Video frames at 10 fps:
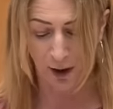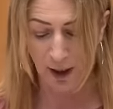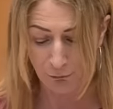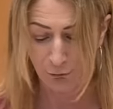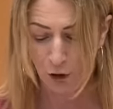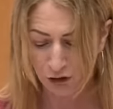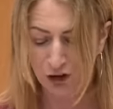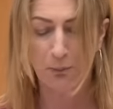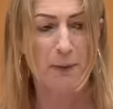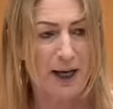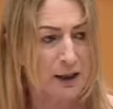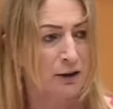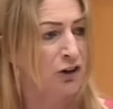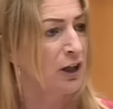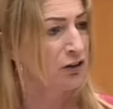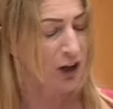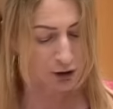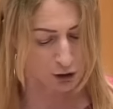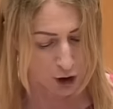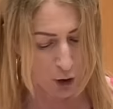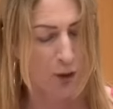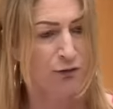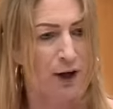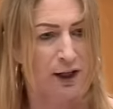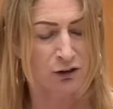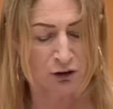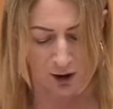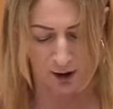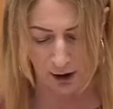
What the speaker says: If Russia meddled, it had no effect.